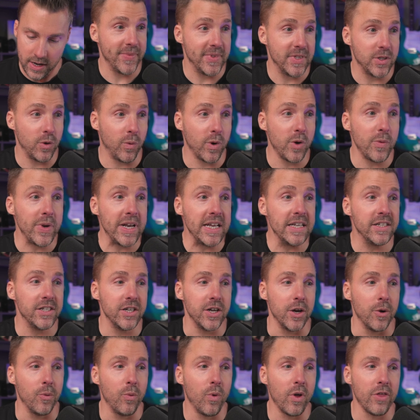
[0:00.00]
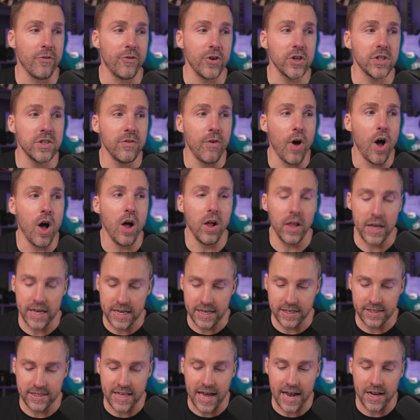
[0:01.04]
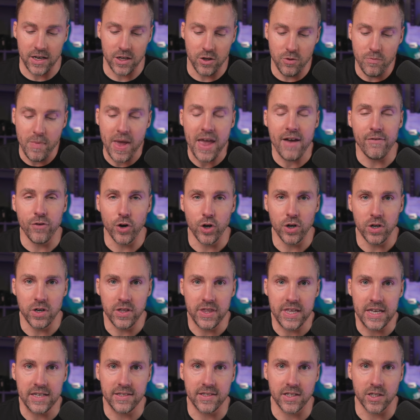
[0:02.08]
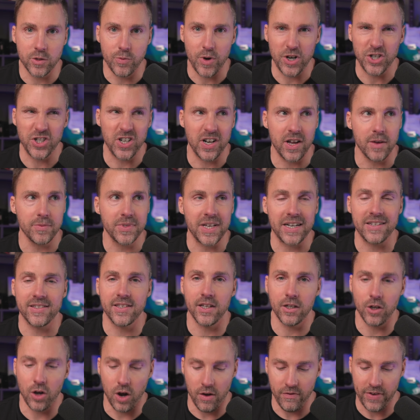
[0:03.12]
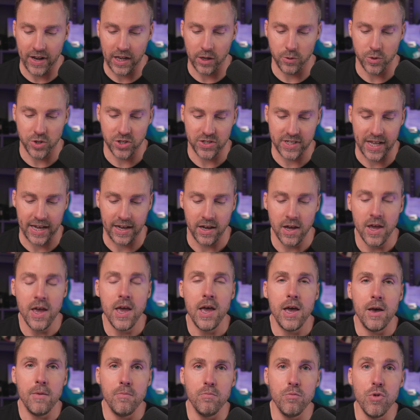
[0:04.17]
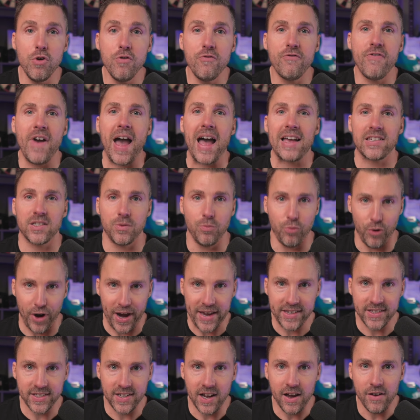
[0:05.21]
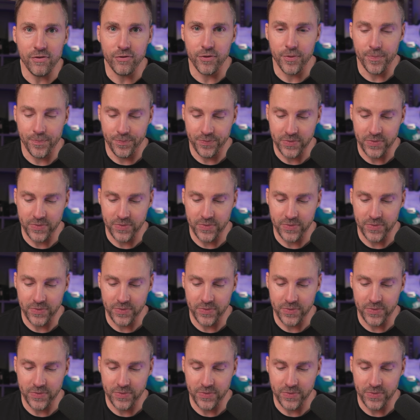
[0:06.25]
So what do we need to do? Well, the first of all is that you may have heard this expression comes out of Silicon Valley, which is like move fast, break stuff.